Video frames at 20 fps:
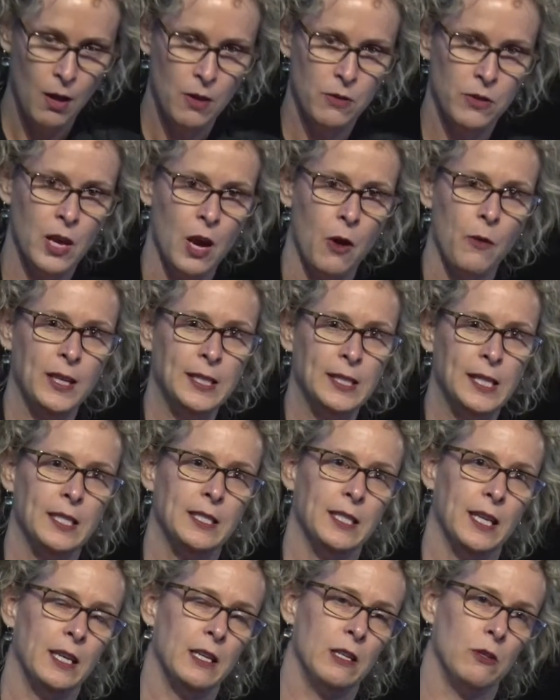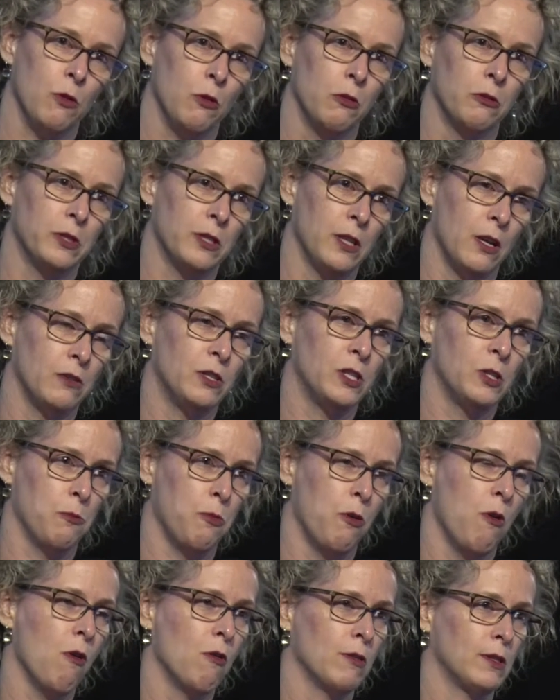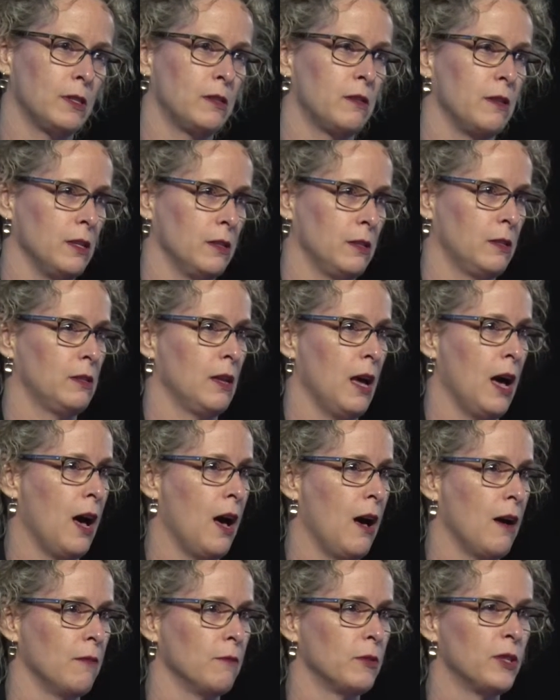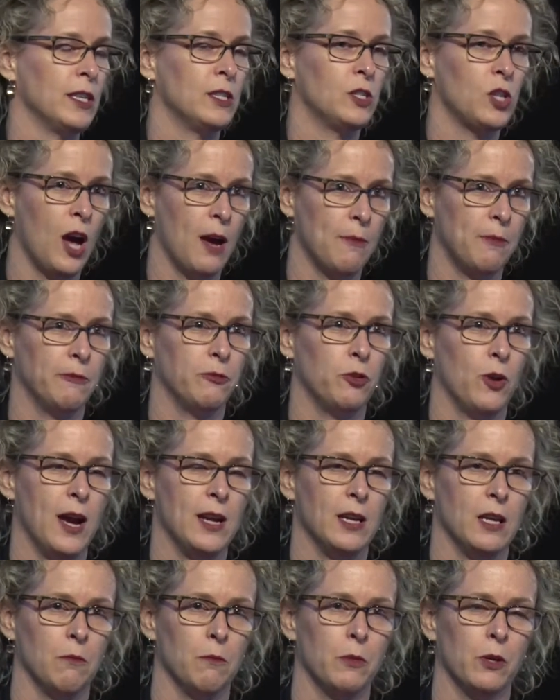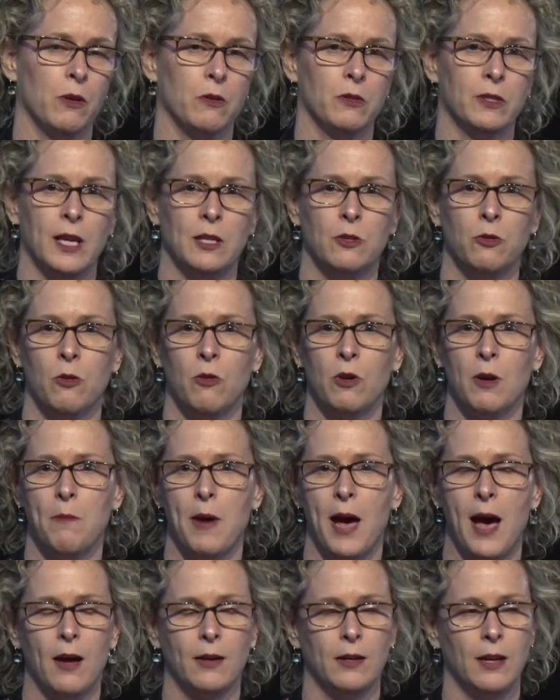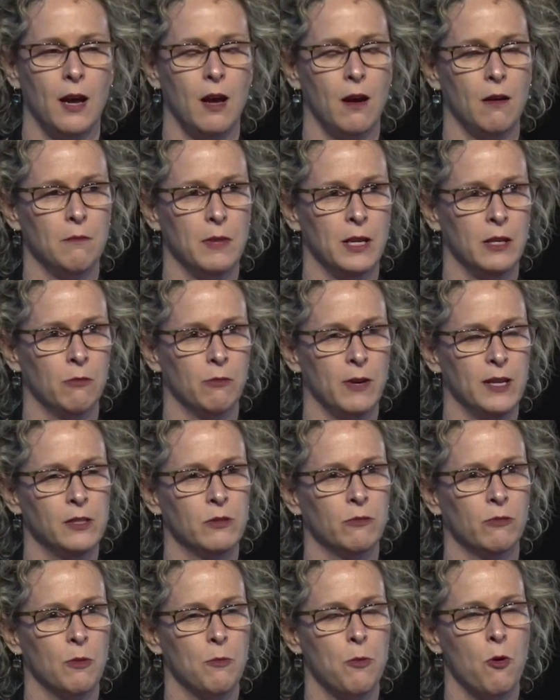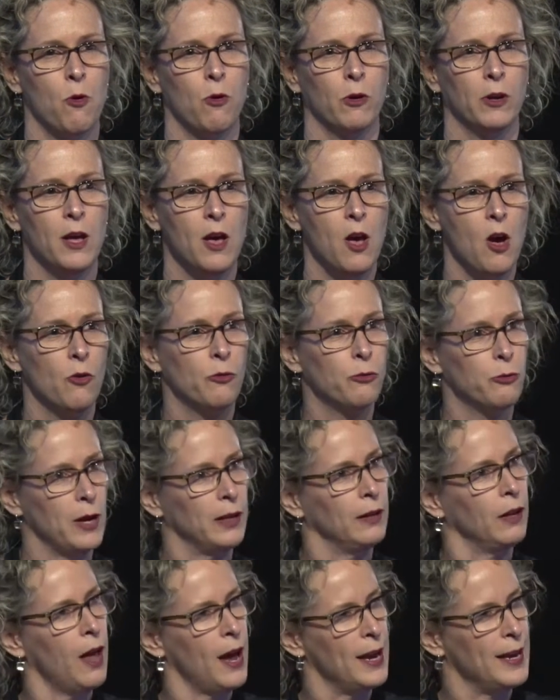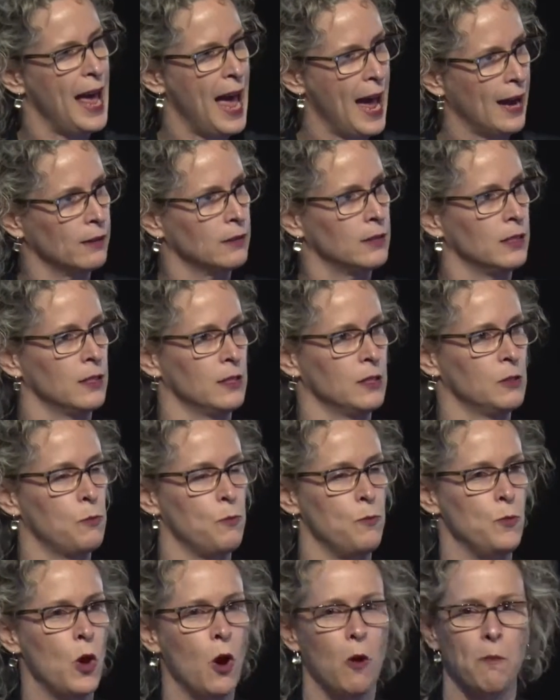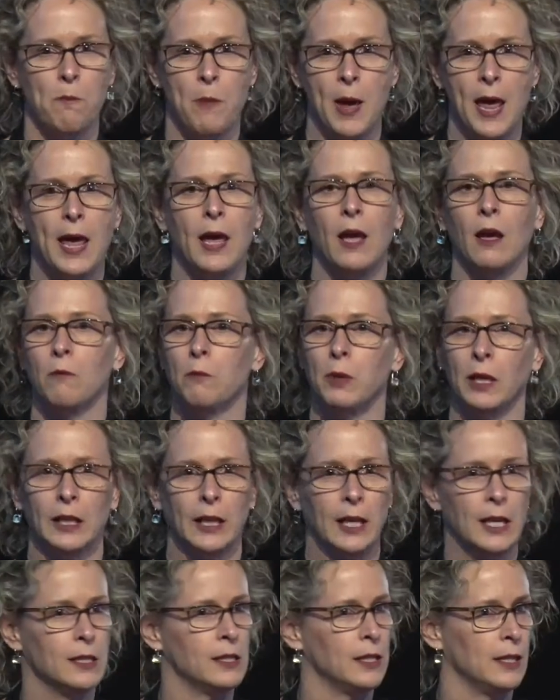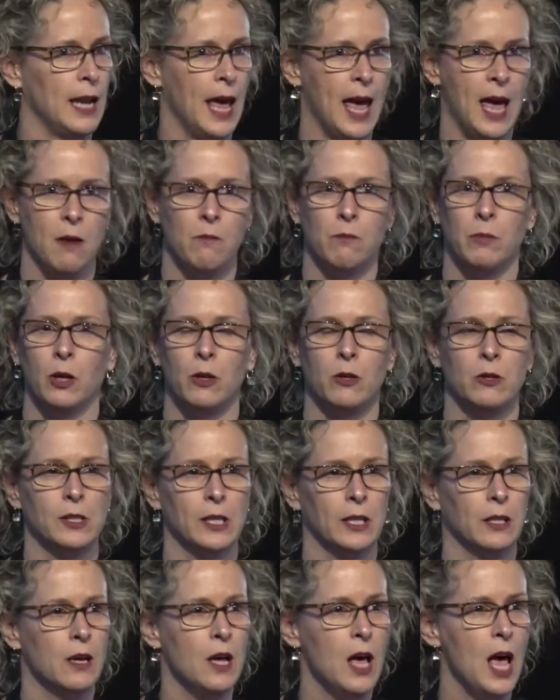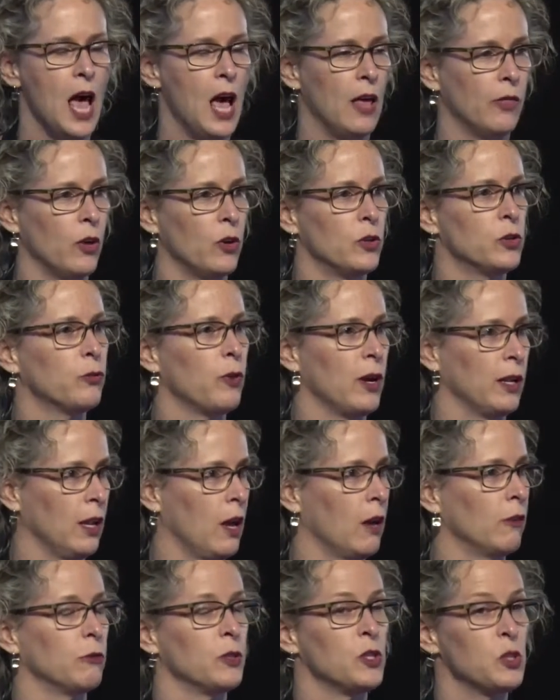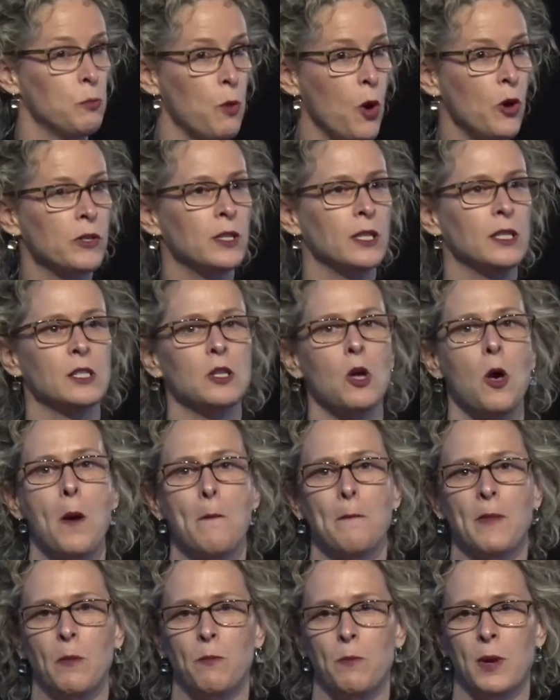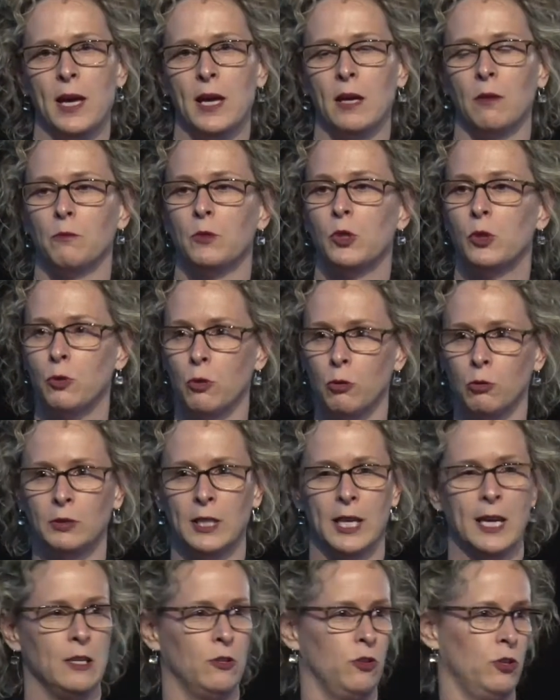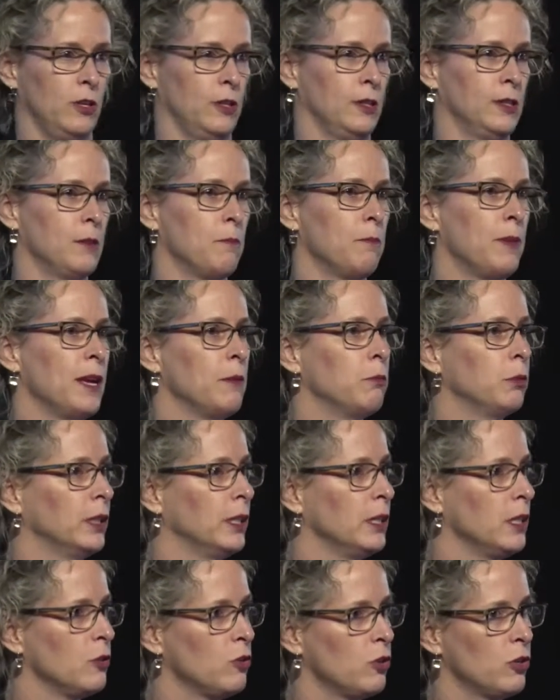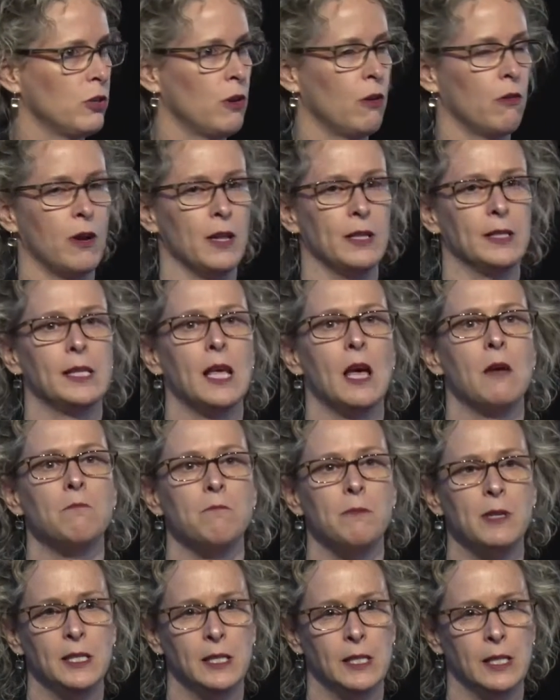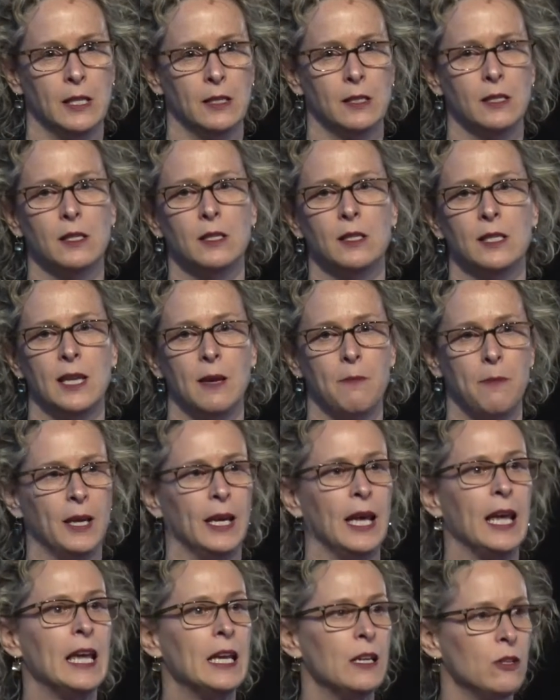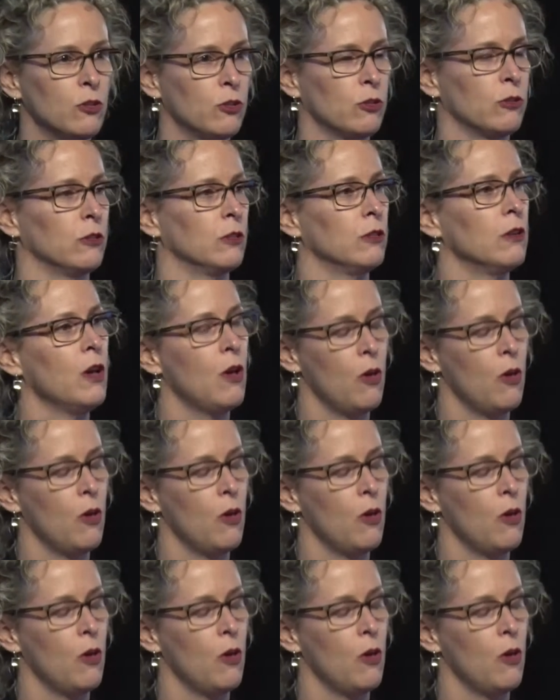The OECD also supports this type of training because they talk about, in a recent report, frontline actors not being police and AMBOs and those frontline responders, but being school teachers and people in insurance and business stepping into